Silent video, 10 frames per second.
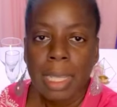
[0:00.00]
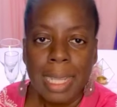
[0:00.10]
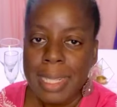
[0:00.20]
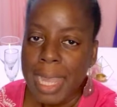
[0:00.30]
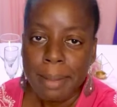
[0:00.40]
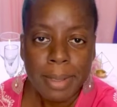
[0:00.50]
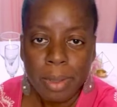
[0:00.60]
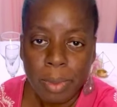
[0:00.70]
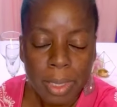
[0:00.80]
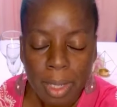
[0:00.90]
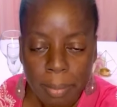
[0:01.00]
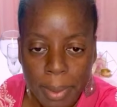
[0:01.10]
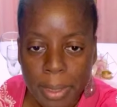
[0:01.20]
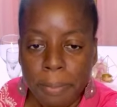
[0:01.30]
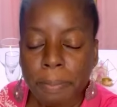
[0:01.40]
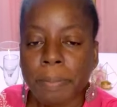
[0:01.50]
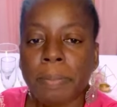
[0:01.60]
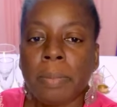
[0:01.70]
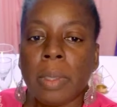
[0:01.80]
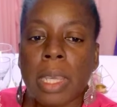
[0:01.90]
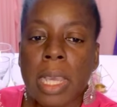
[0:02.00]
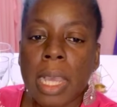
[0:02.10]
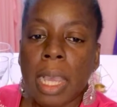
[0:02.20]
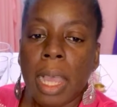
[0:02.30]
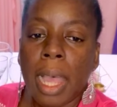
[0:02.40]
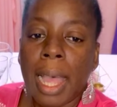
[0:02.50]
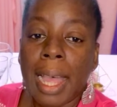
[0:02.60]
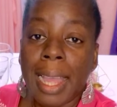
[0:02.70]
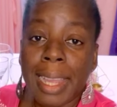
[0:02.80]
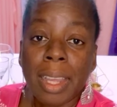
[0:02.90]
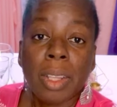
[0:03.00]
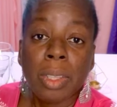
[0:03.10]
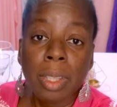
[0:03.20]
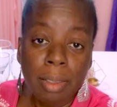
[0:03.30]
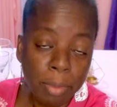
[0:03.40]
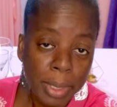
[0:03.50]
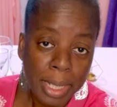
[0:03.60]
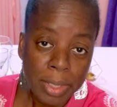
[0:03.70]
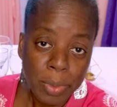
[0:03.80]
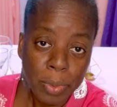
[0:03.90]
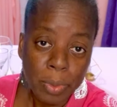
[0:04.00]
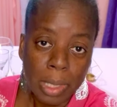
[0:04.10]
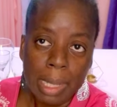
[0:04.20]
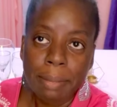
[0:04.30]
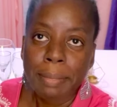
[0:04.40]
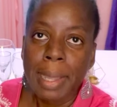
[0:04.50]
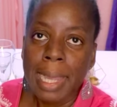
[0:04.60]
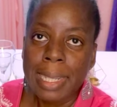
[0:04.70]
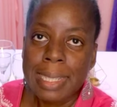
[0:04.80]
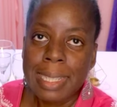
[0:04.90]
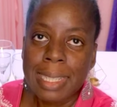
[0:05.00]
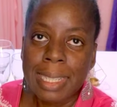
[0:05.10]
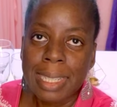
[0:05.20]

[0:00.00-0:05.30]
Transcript: That's absolutely not me. I love what I do. In fact,